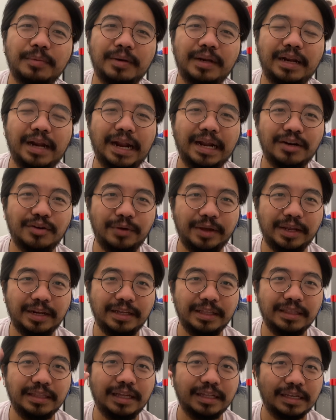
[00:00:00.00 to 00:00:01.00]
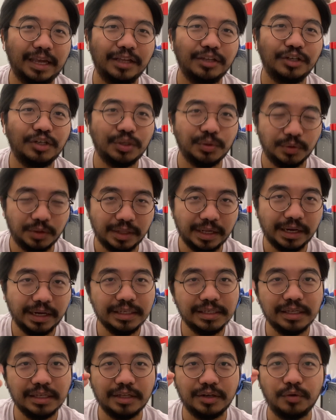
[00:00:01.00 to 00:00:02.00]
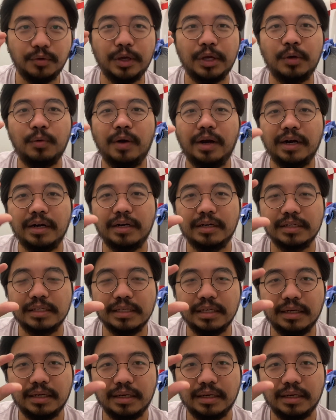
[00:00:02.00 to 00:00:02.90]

I created that can shoot dice, it requires